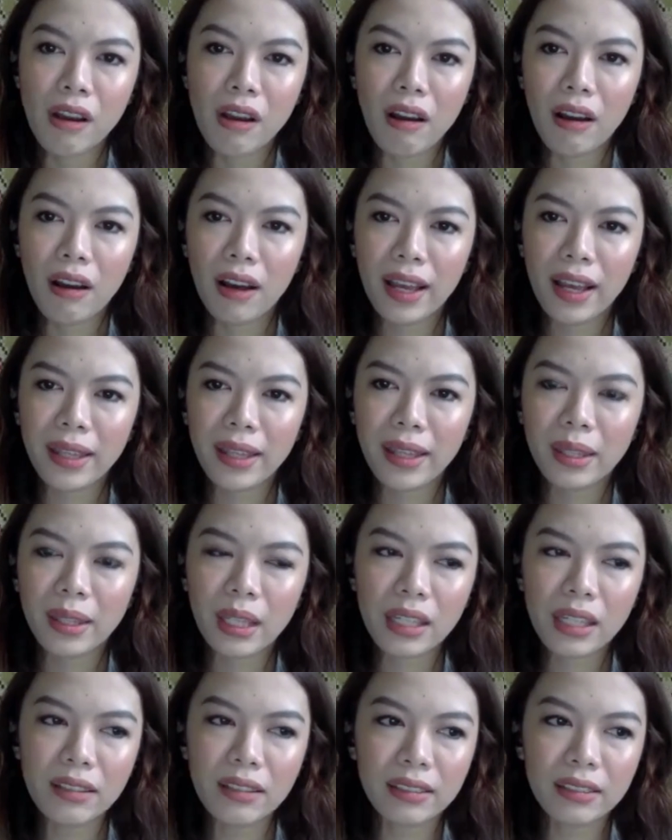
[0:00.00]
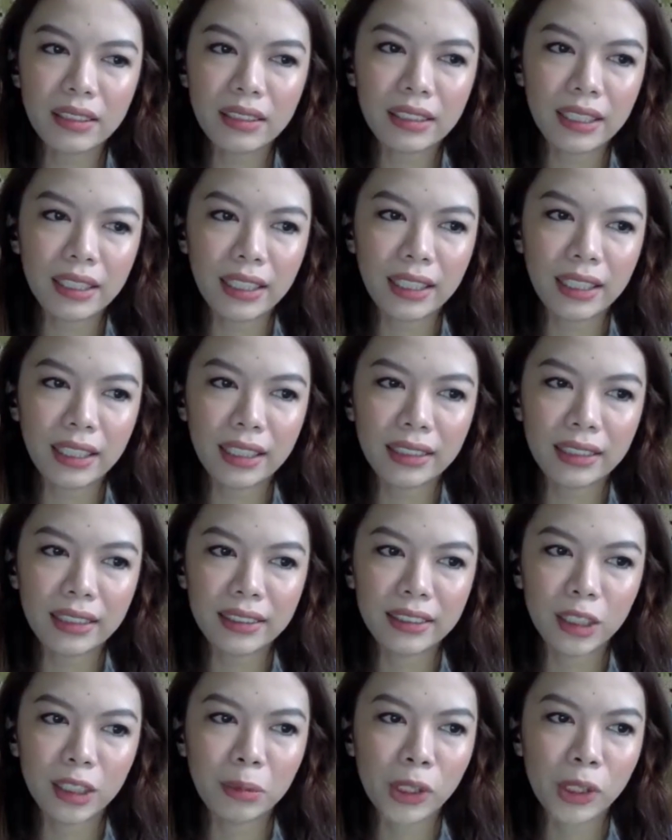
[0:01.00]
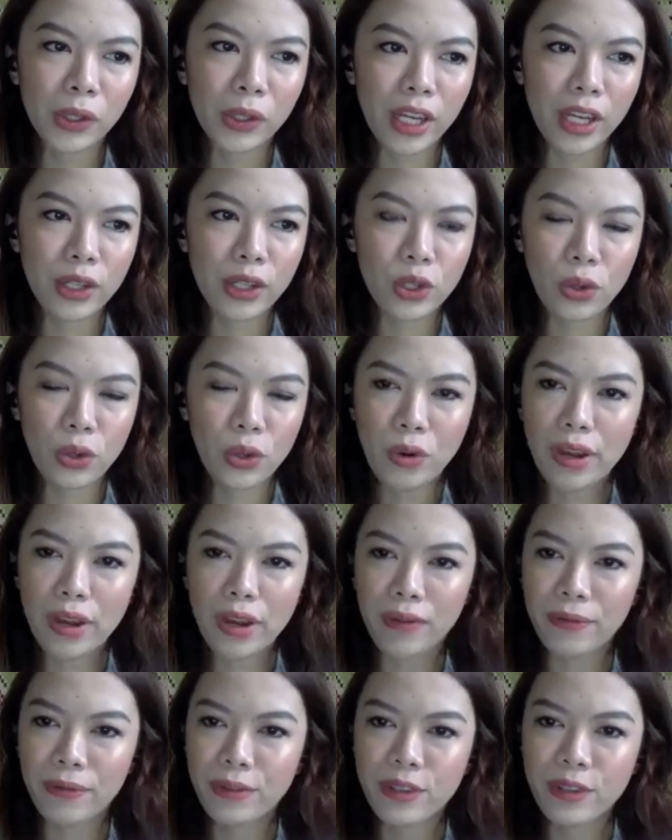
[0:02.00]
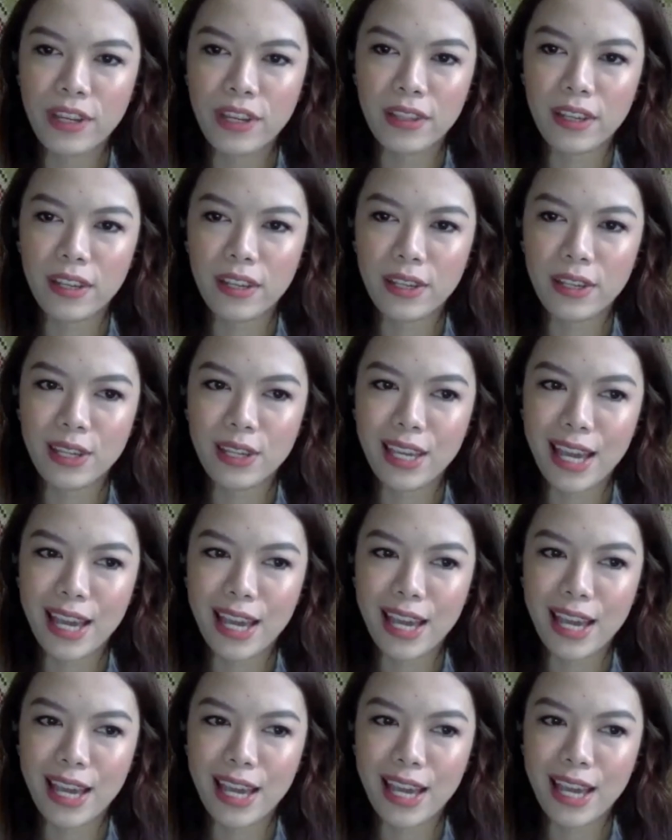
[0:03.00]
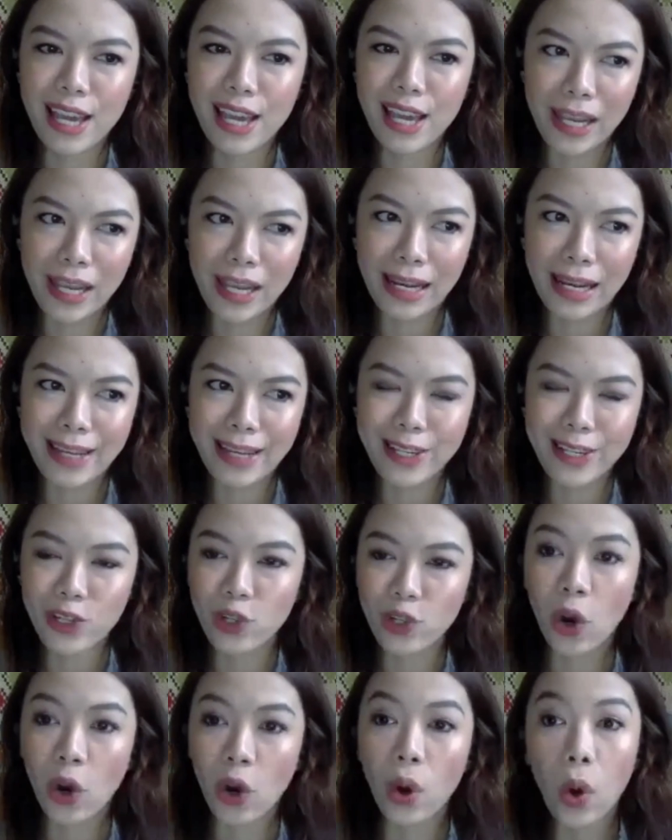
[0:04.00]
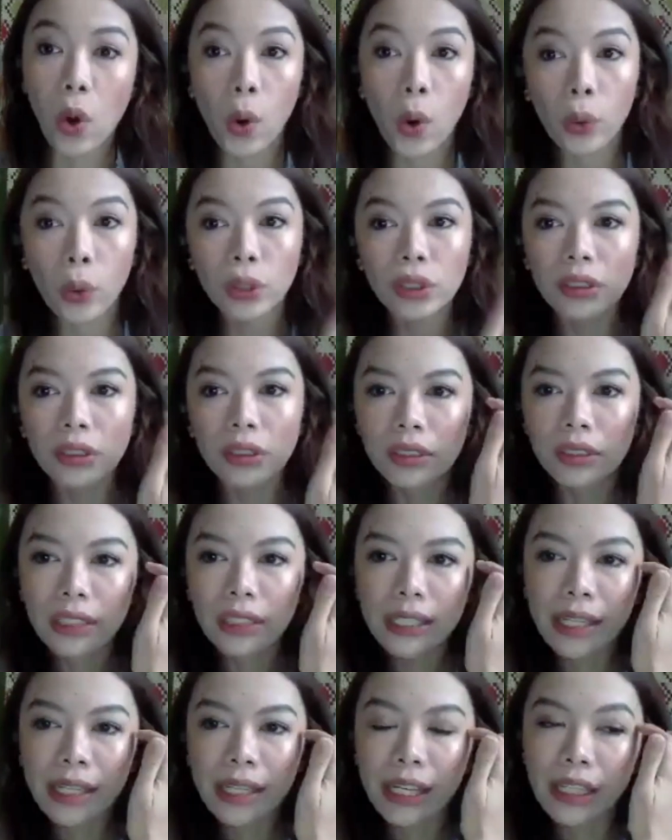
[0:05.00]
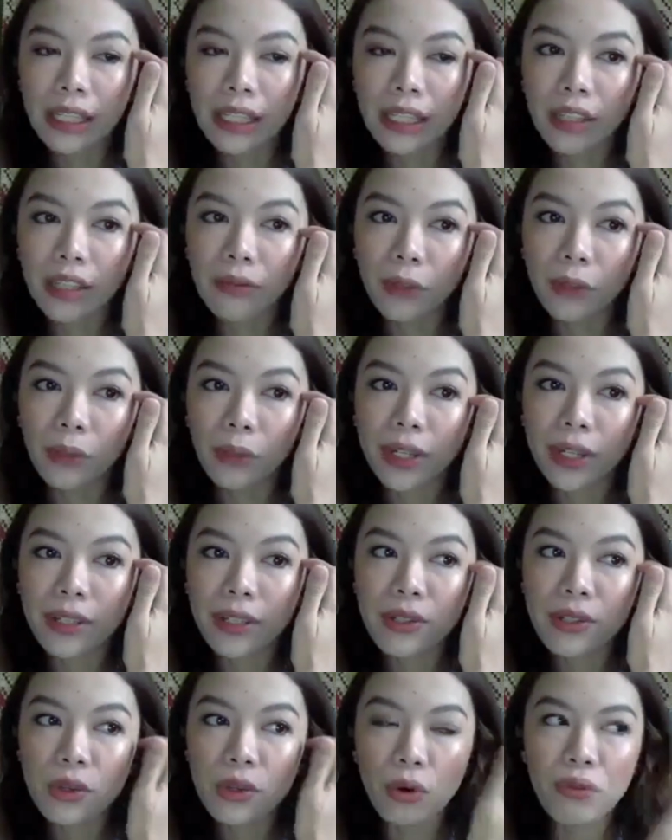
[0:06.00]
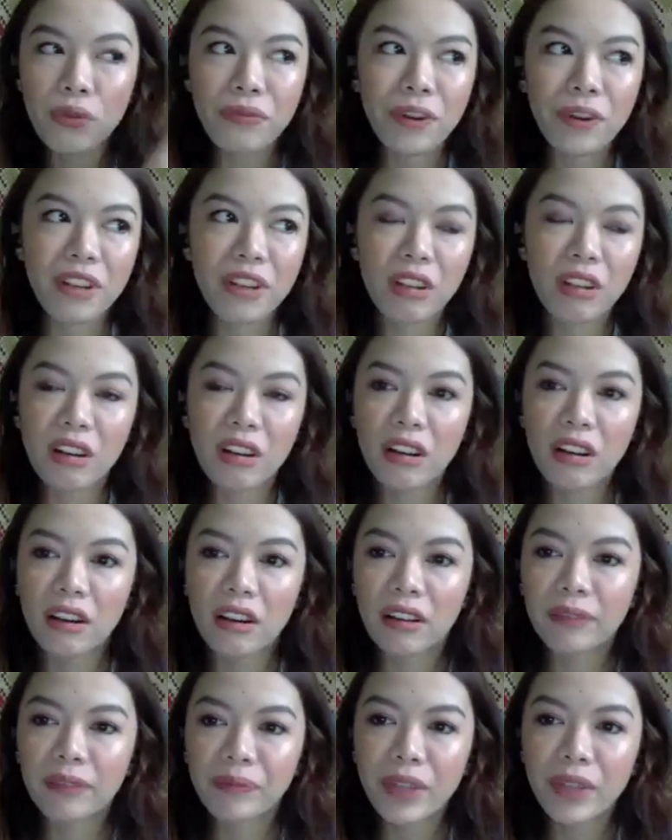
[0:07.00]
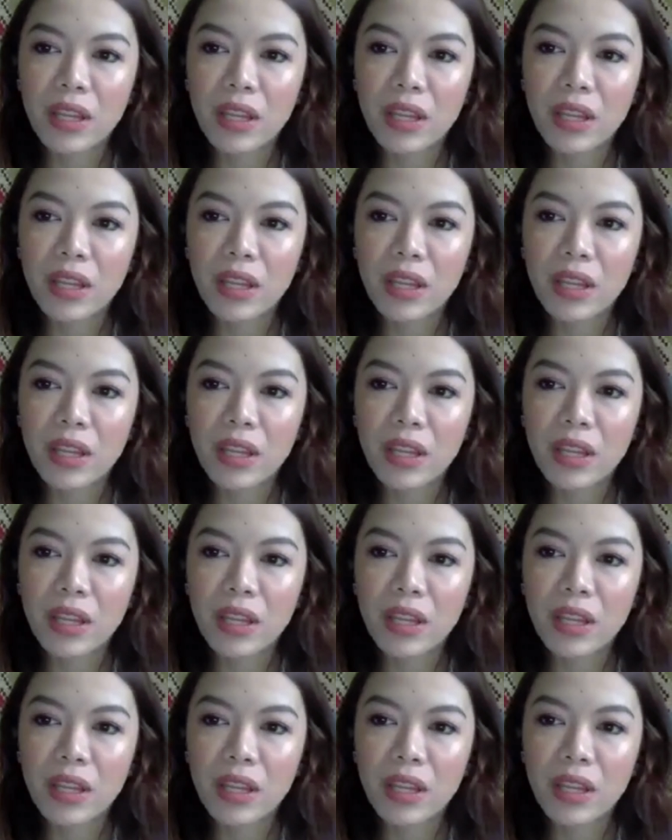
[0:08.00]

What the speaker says: I think the WHO FCTC has a really strong hold and influence over the